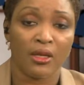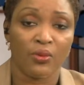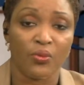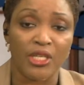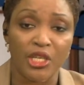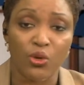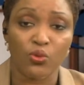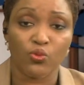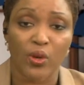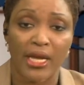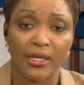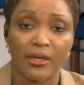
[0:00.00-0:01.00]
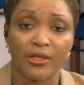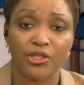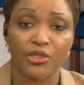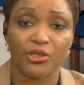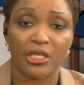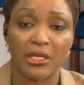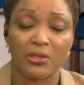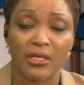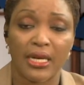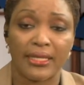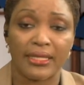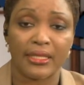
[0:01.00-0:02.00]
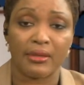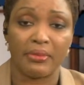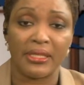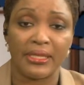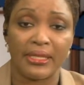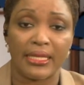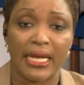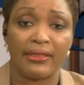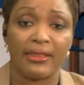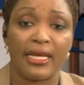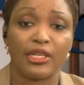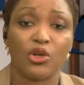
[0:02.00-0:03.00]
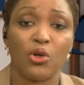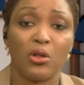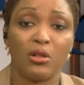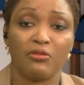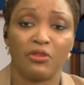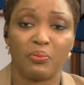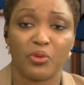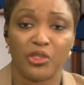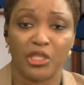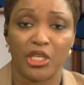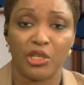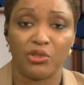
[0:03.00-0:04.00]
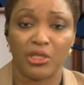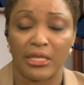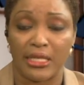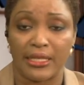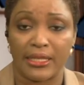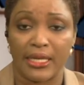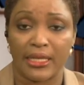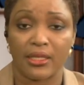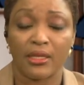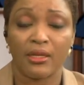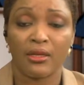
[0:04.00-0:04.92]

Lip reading: We don't wait until genocide is committed and then call for prosecution, he said.